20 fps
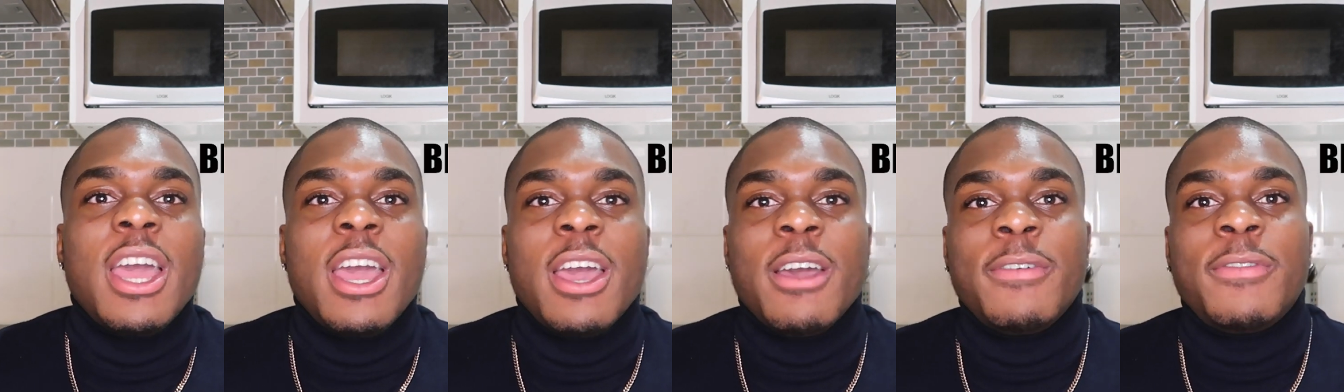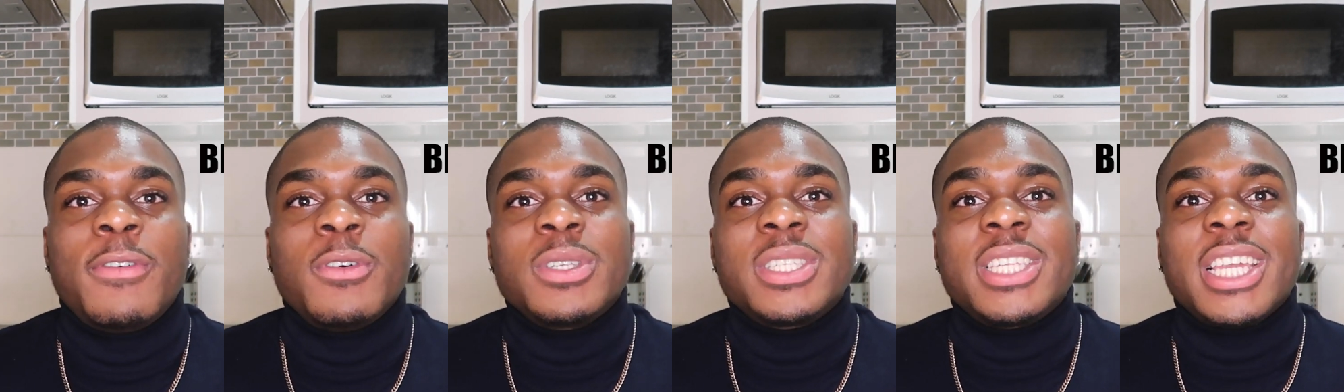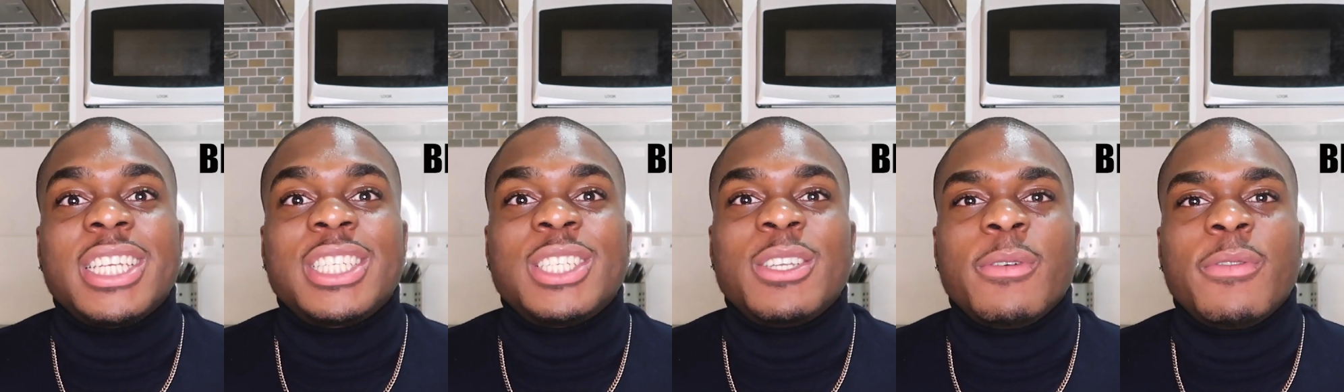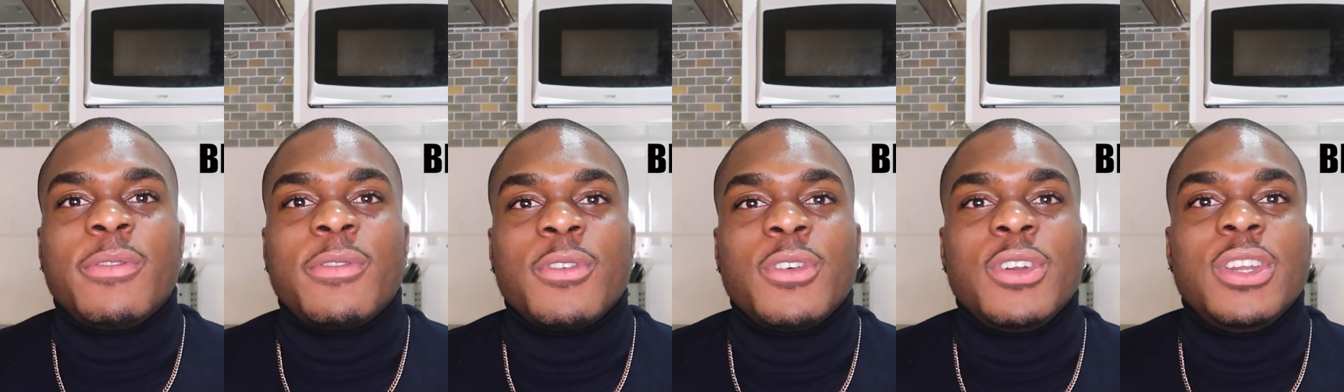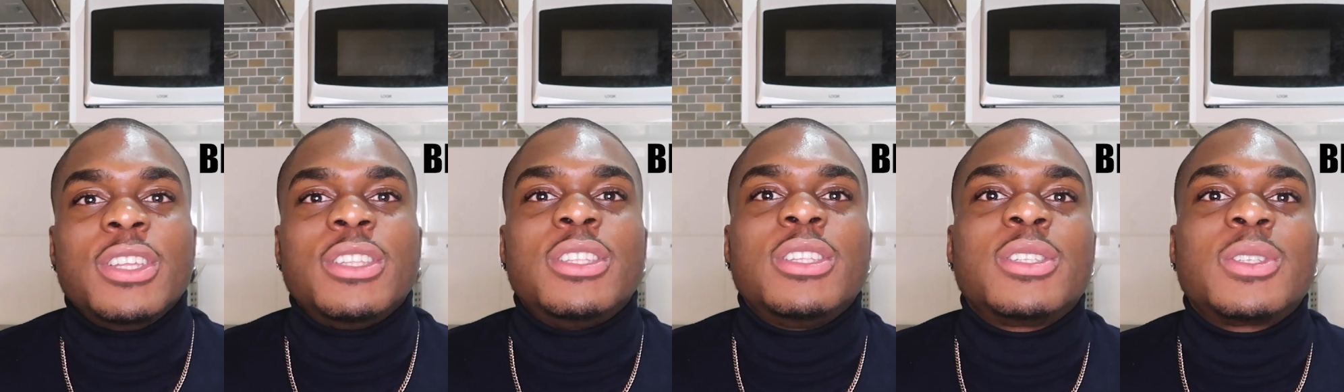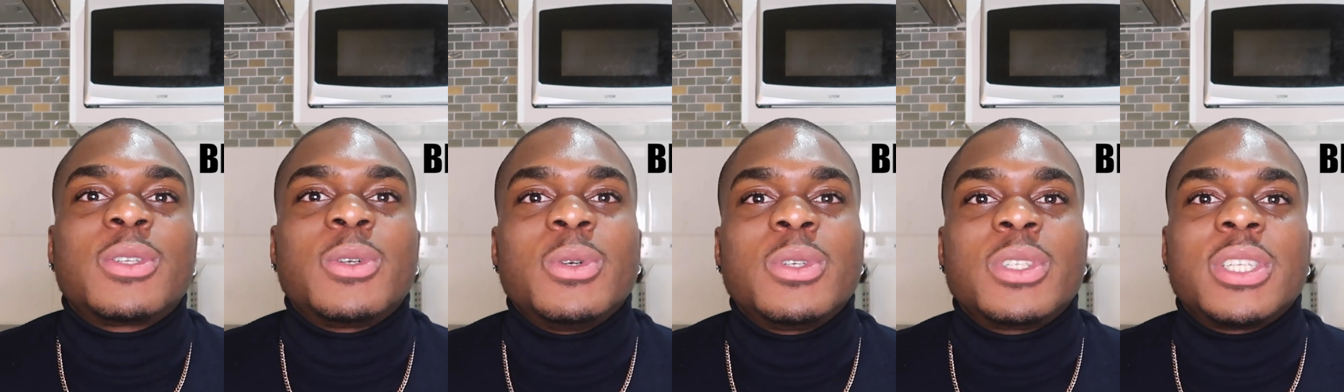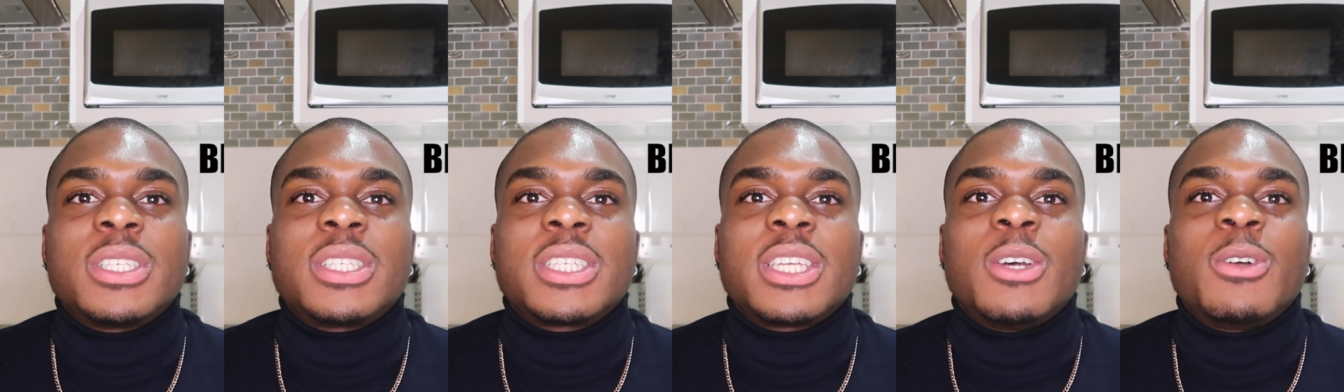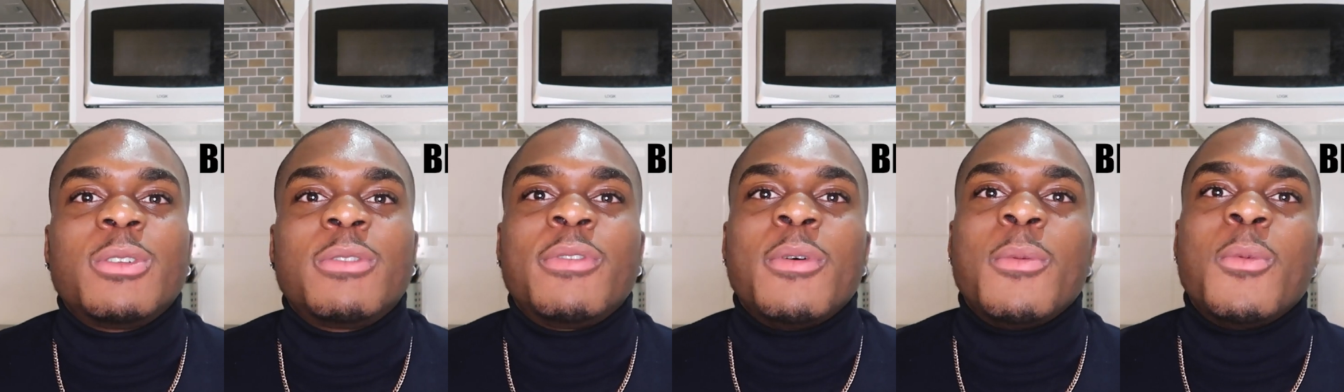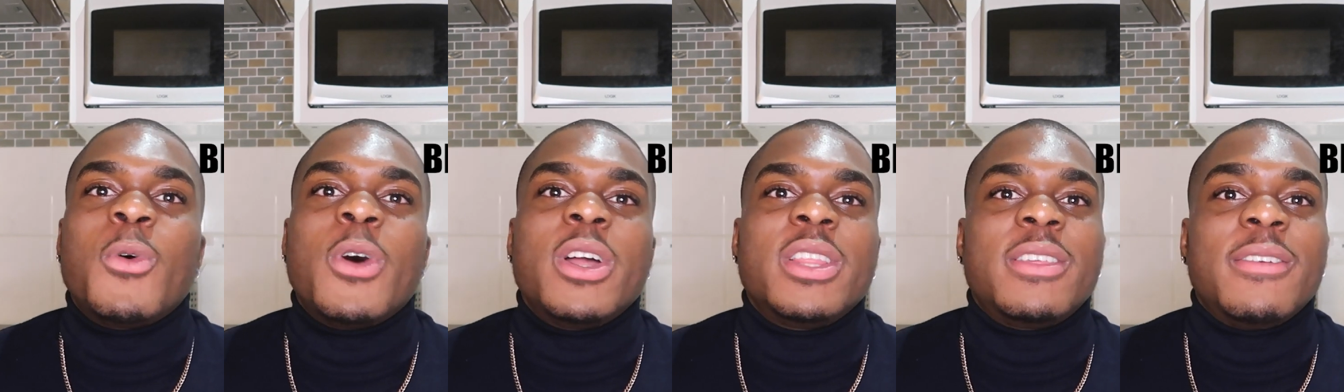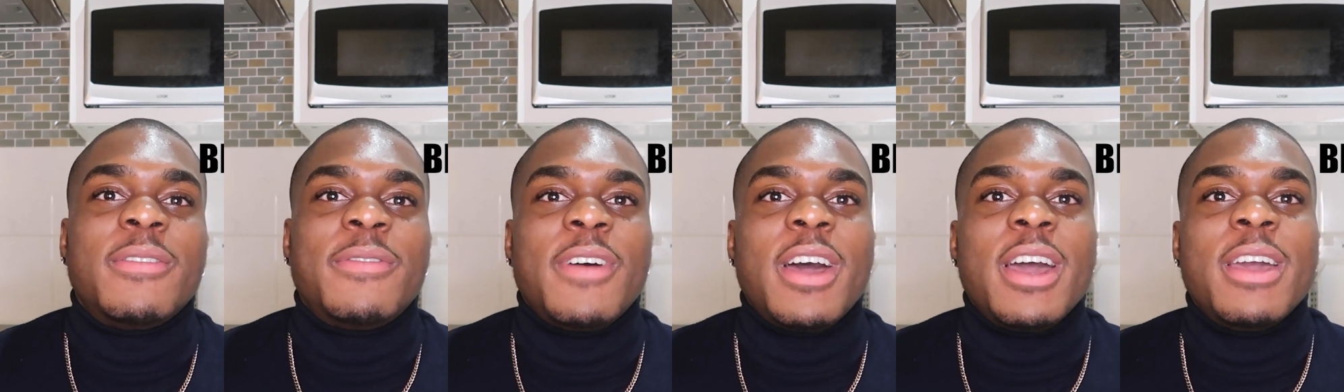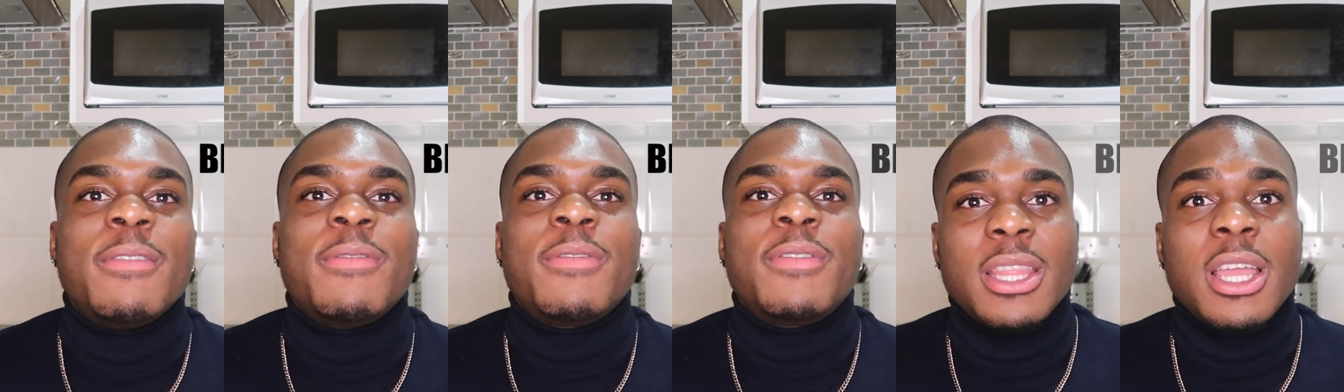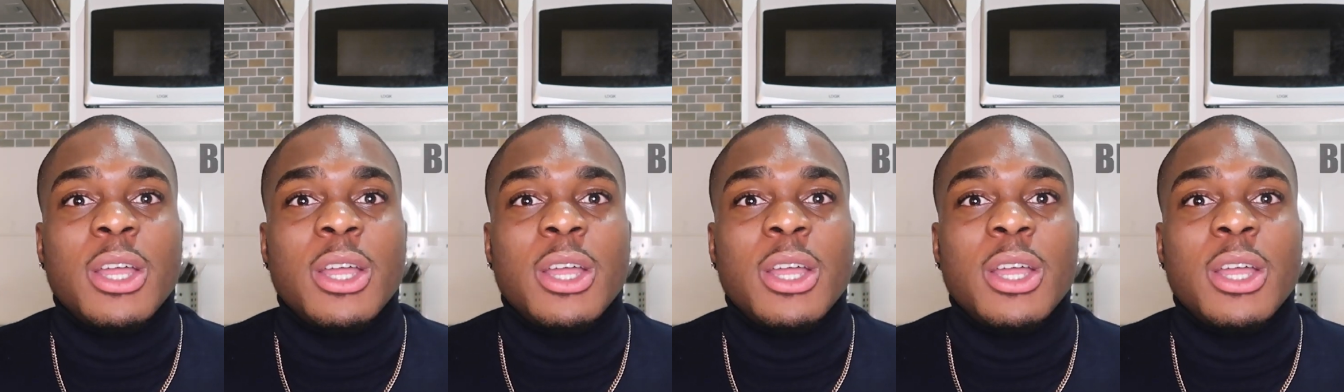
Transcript: And for section 3, the scores are scaled from 1 to 5.